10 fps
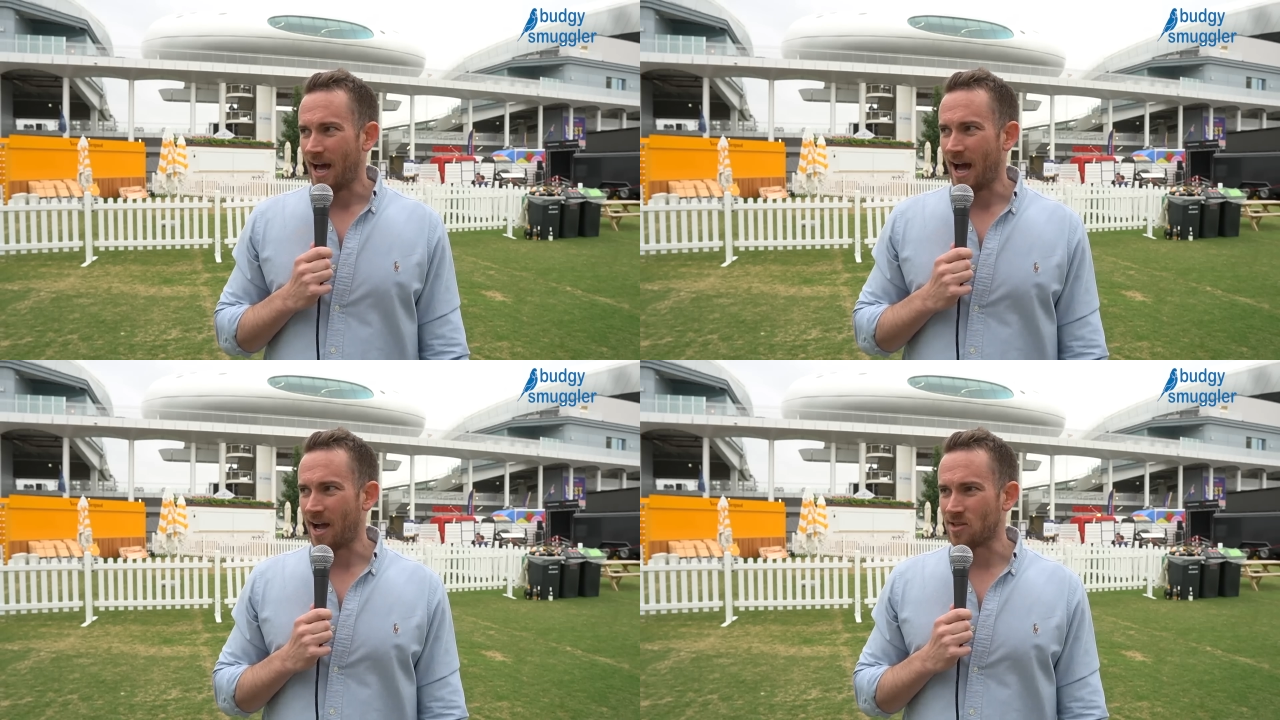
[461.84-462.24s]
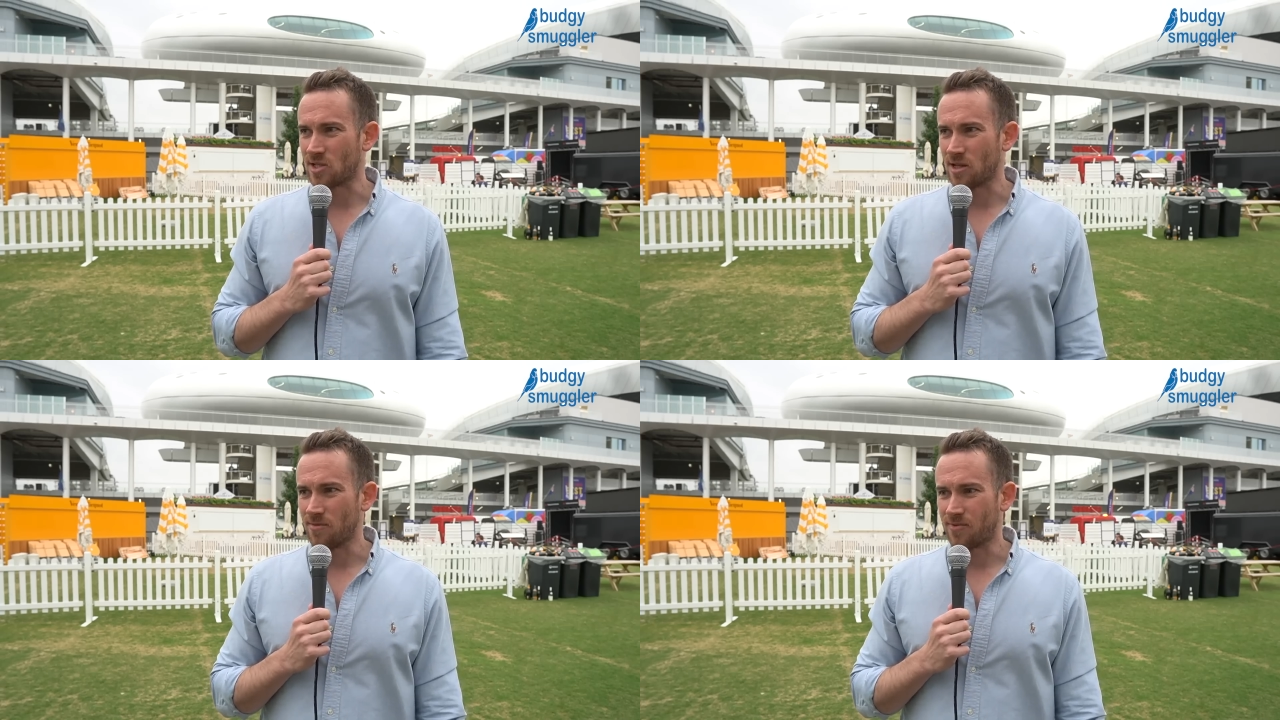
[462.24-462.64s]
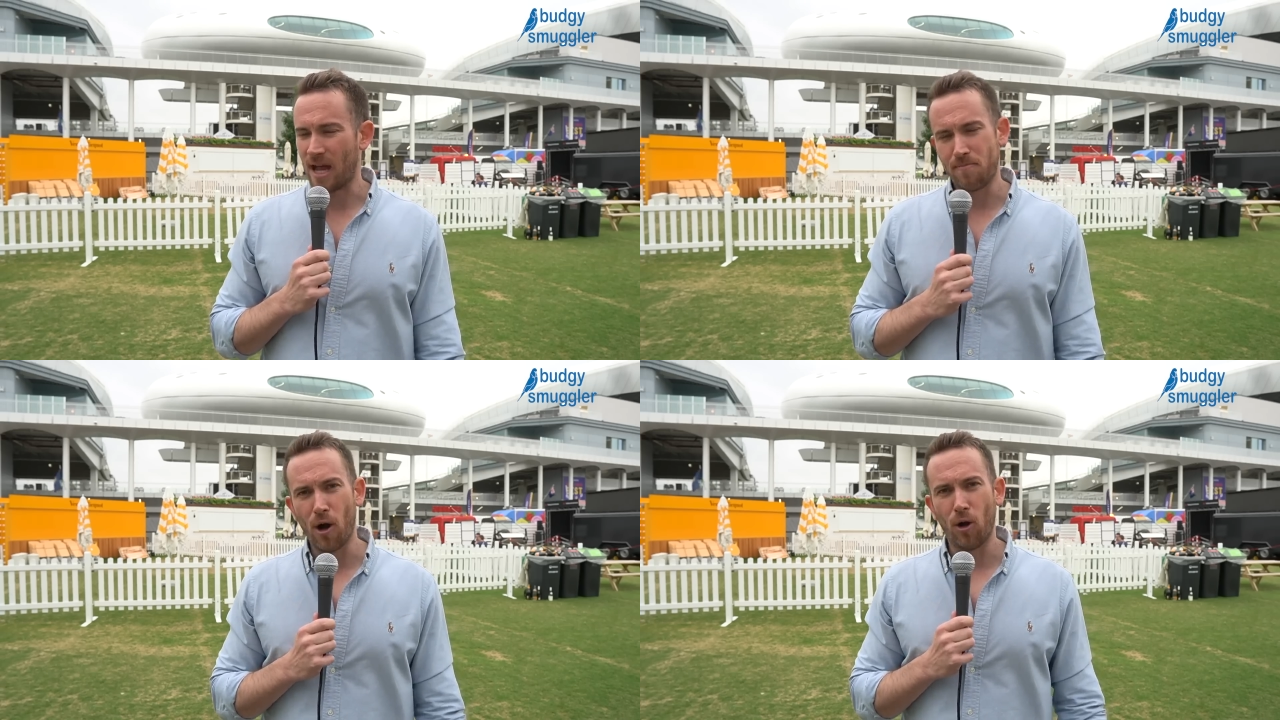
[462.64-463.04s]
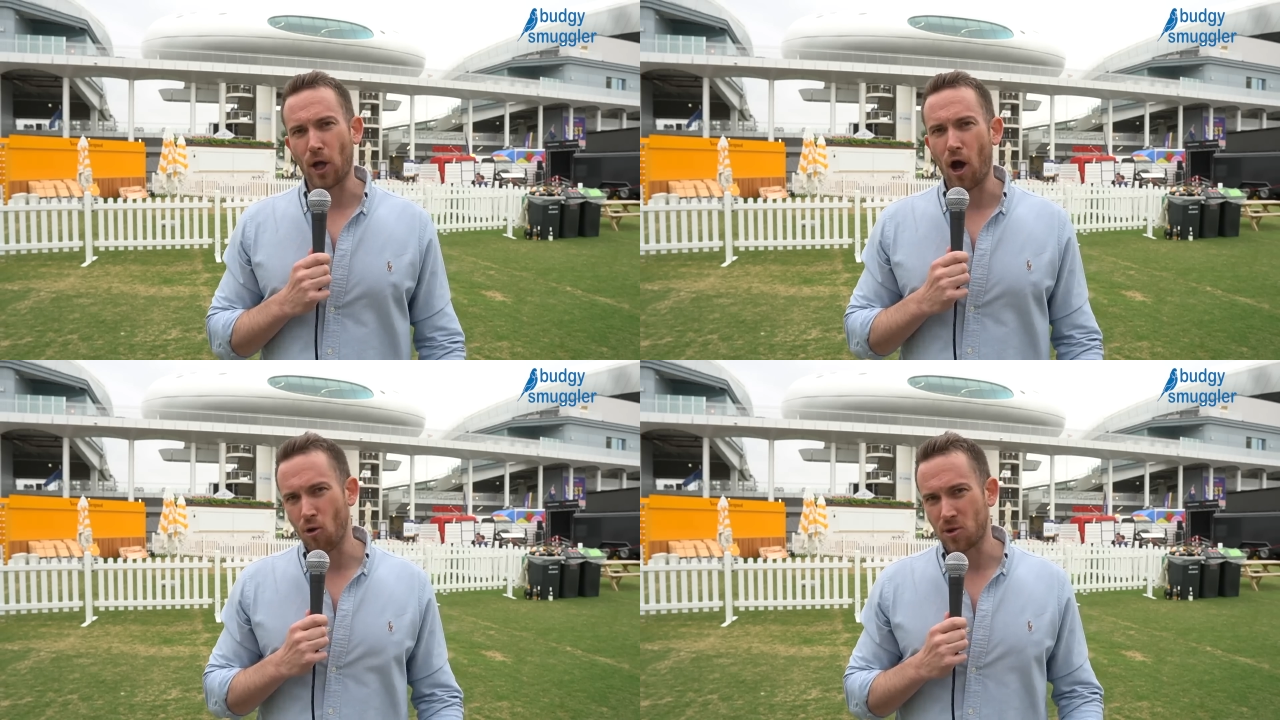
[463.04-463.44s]
And they bowled
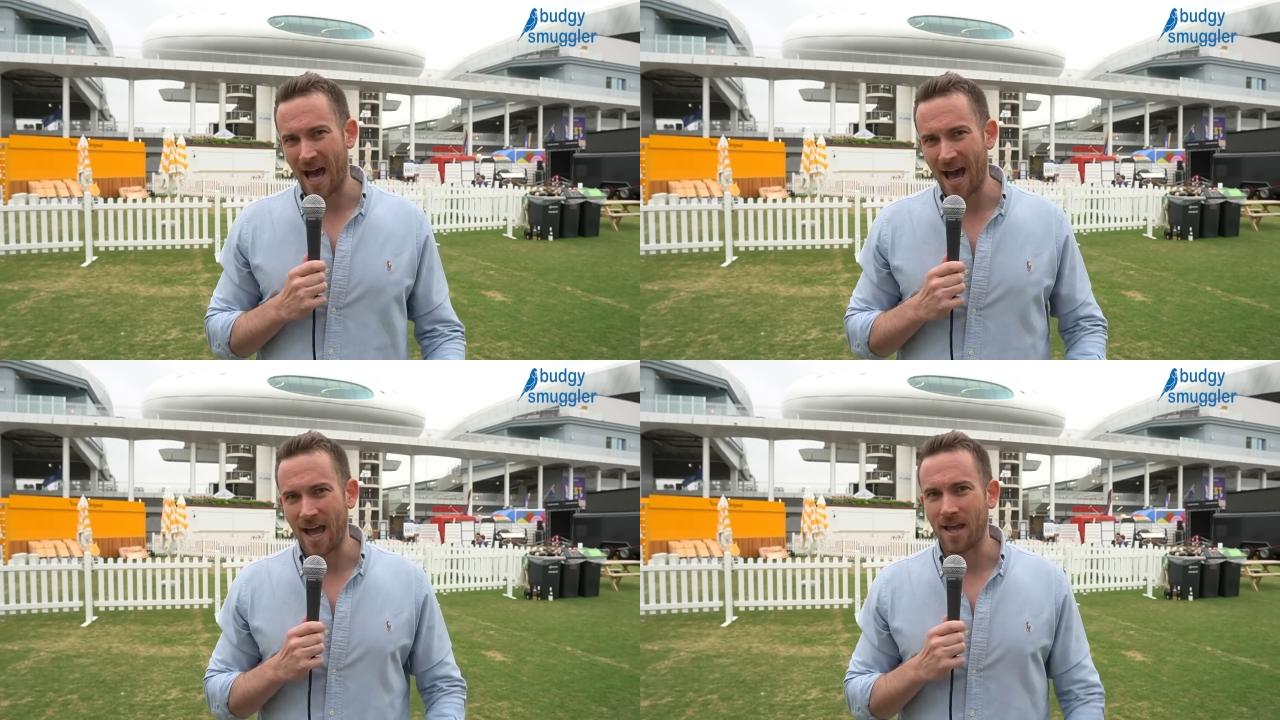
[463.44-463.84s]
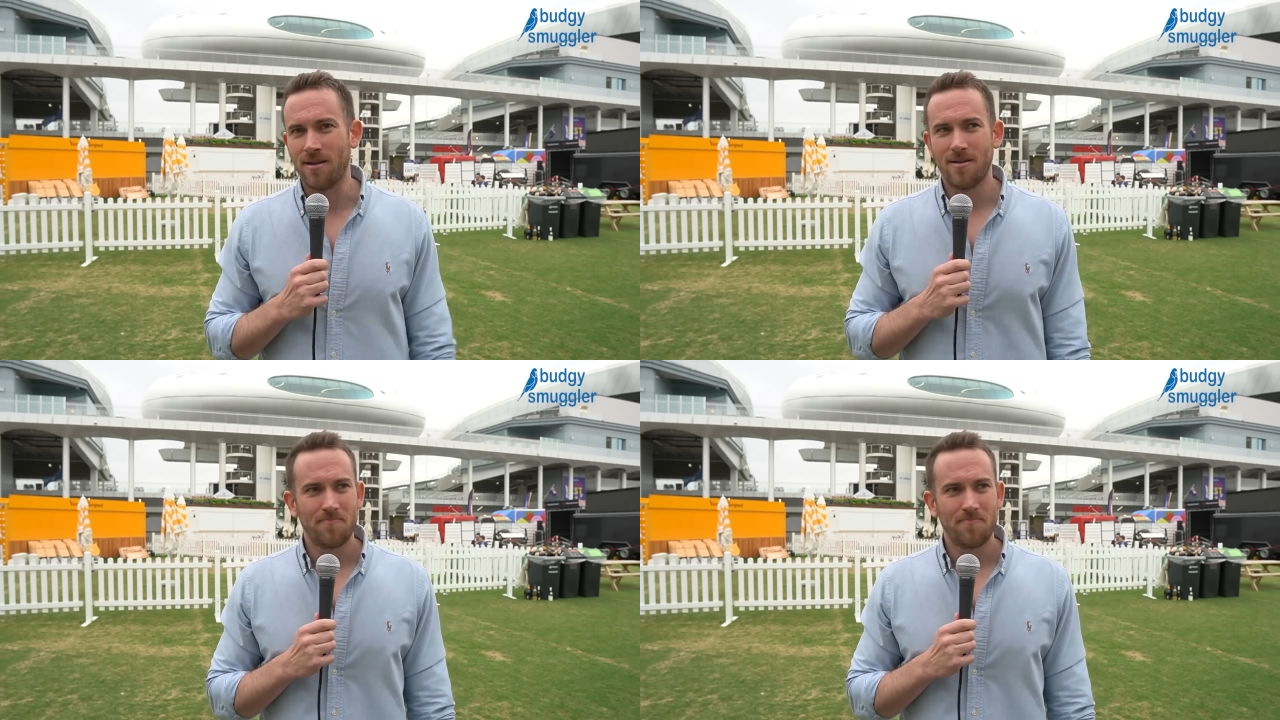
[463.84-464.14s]
okay.